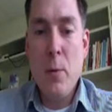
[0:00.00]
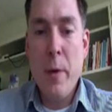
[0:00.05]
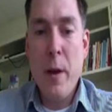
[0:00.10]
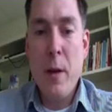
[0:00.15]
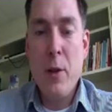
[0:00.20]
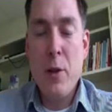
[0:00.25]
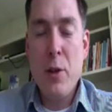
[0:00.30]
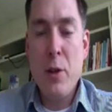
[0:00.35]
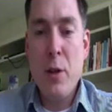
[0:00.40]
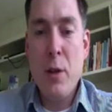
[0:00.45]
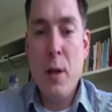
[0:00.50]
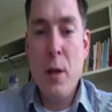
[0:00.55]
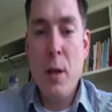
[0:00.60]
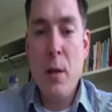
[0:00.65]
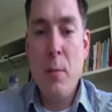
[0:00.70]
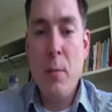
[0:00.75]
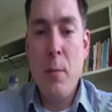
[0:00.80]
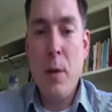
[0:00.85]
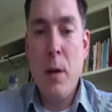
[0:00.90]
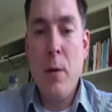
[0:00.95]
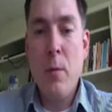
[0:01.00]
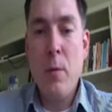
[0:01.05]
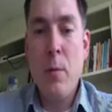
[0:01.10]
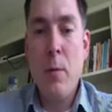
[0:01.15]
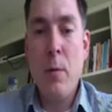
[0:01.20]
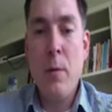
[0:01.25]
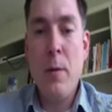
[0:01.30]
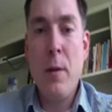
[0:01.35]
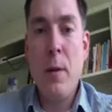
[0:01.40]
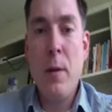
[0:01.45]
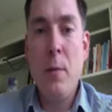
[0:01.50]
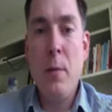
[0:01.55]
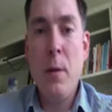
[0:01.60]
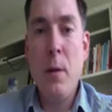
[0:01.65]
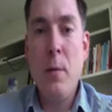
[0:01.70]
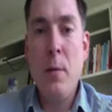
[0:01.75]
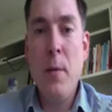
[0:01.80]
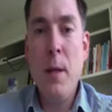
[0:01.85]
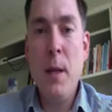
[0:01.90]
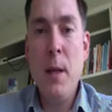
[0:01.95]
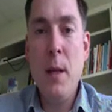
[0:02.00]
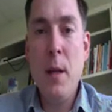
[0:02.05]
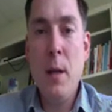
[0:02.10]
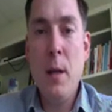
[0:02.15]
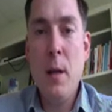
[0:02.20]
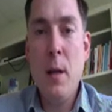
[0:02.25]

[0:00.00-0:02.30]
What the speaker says: reaction time by our runtime dummy.